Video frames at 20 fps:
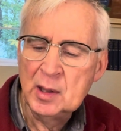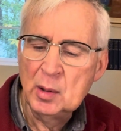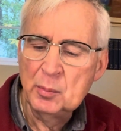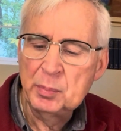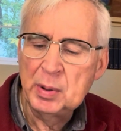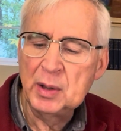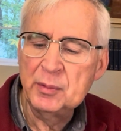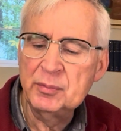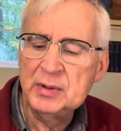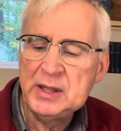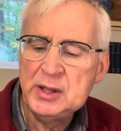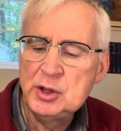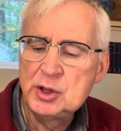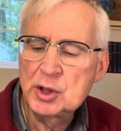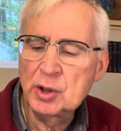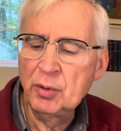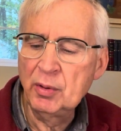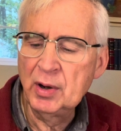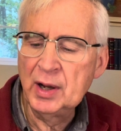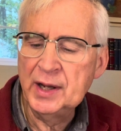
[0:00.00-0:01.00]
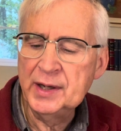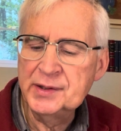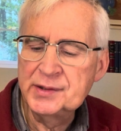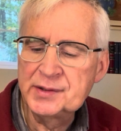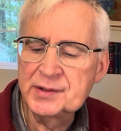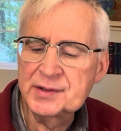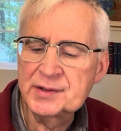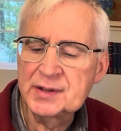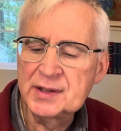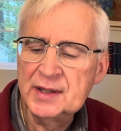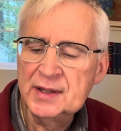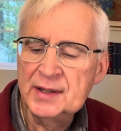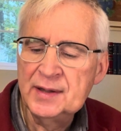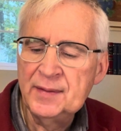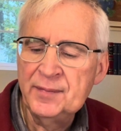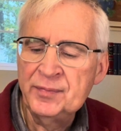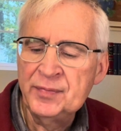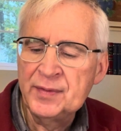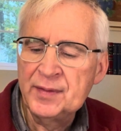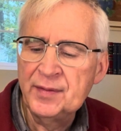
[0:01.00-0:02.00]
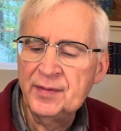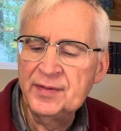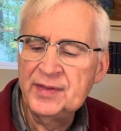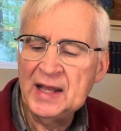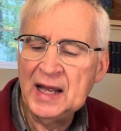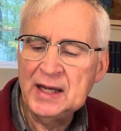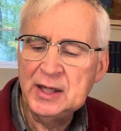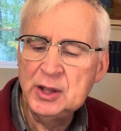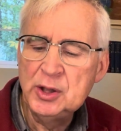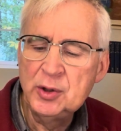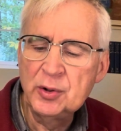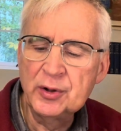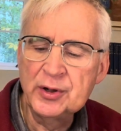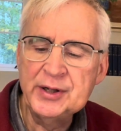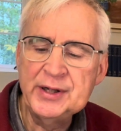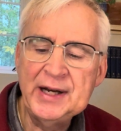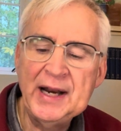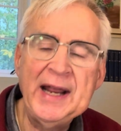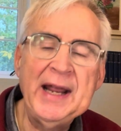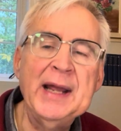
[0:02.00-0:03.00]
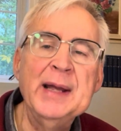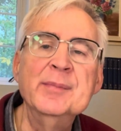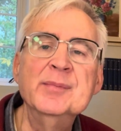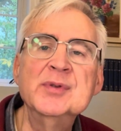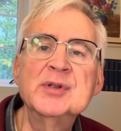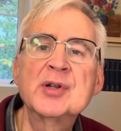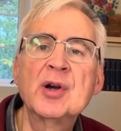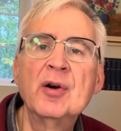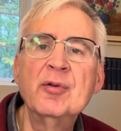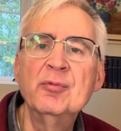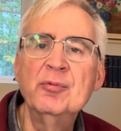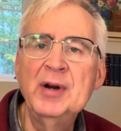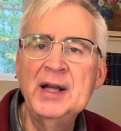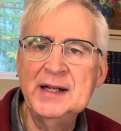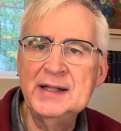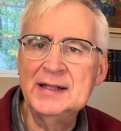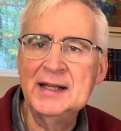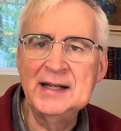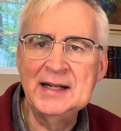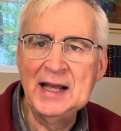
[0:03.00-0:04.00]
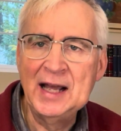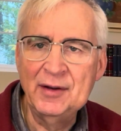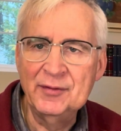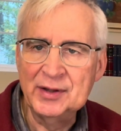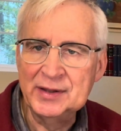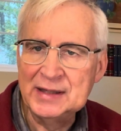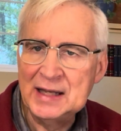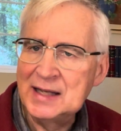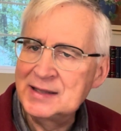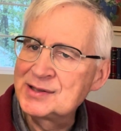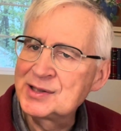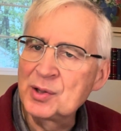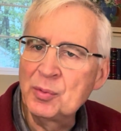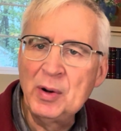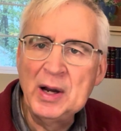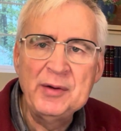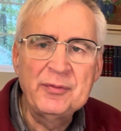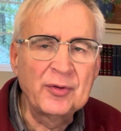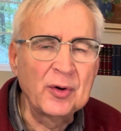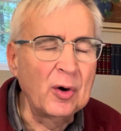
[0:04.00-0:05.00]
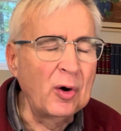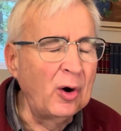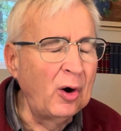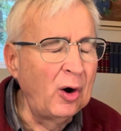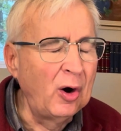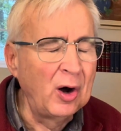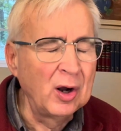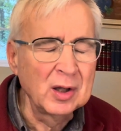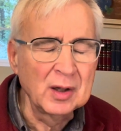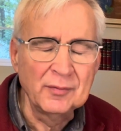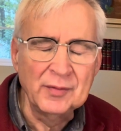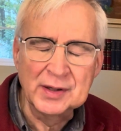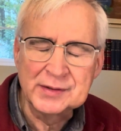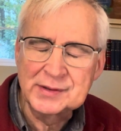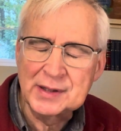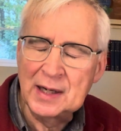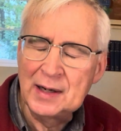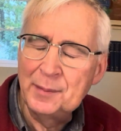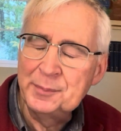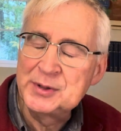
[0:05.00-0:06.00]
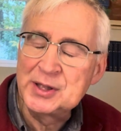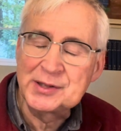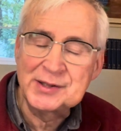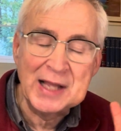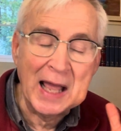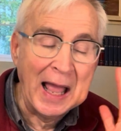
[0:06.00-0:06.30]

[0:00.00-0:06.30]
but rejoice that your names are written in heaven. That's the way for all of us. And I'm just